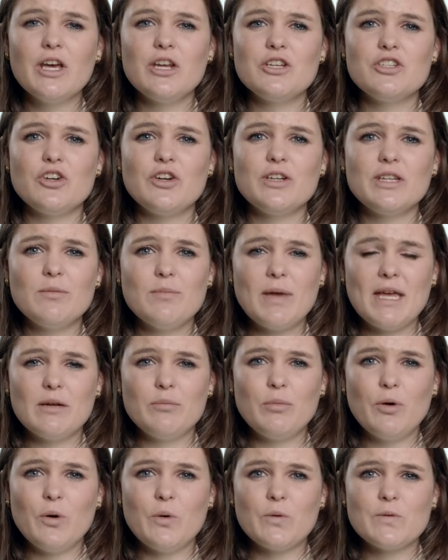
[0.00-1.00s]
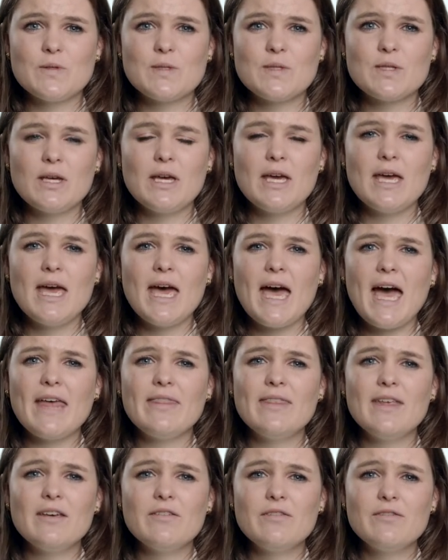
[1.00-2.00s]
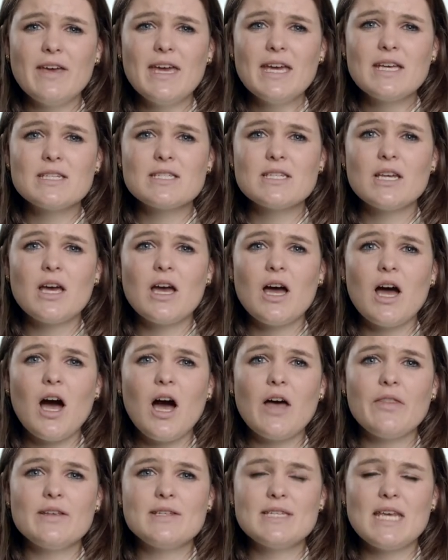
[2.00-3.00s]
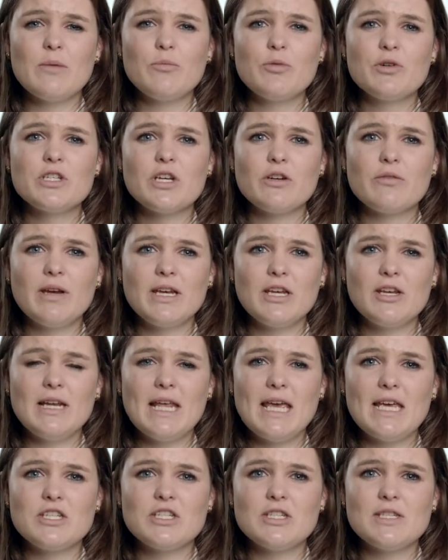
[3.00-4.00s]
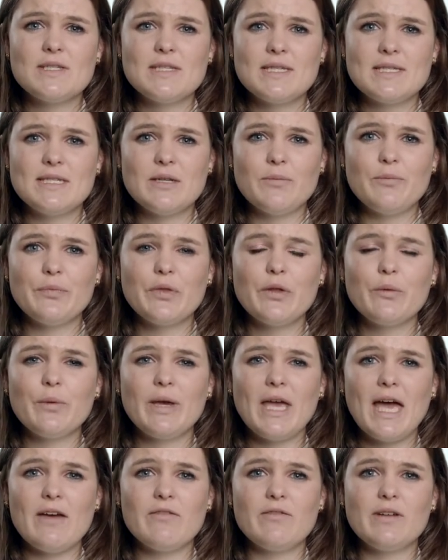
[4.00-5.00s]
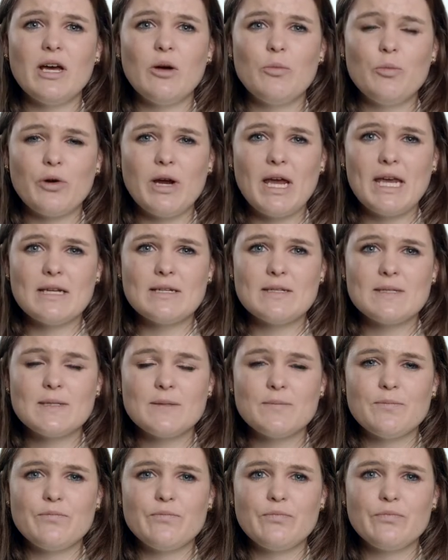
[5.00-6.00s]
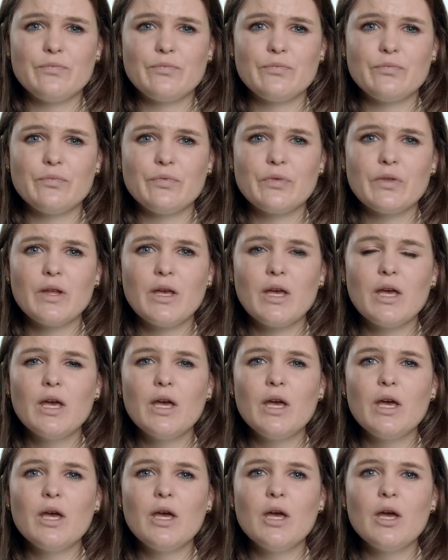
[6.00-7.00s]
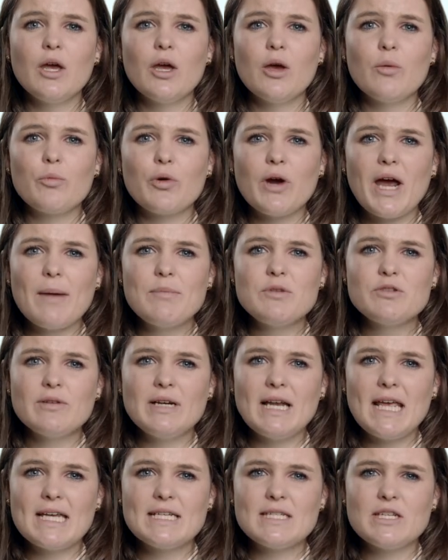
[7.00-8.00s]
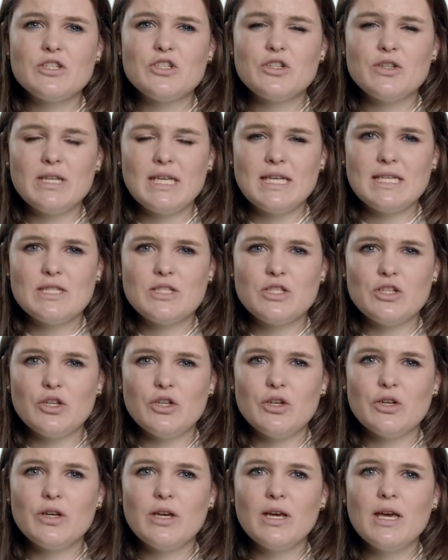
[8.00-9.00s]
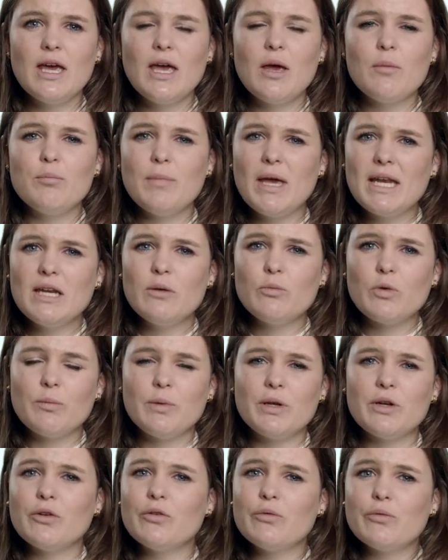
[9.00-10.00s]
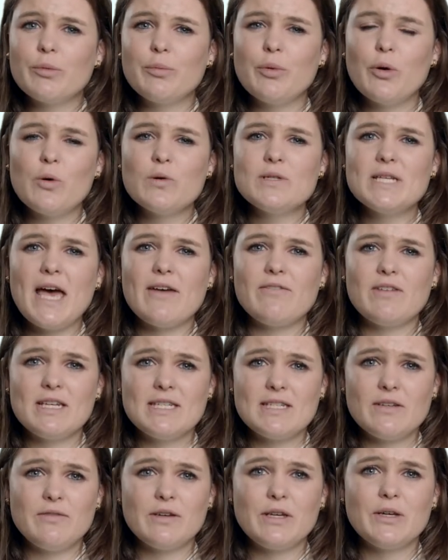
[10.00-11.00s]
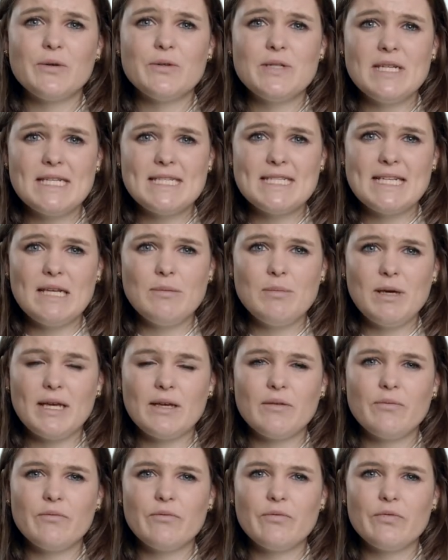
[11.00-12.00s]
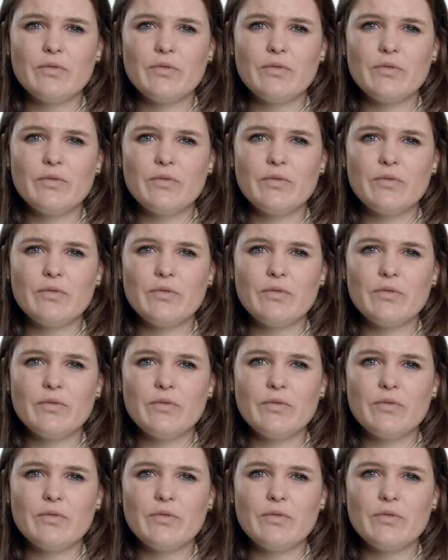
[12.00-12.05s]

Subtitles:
during the menopause and the effect on the temperature regulation system we have in our brains. Perhaps related to these two, many women report having difficulty sleeping.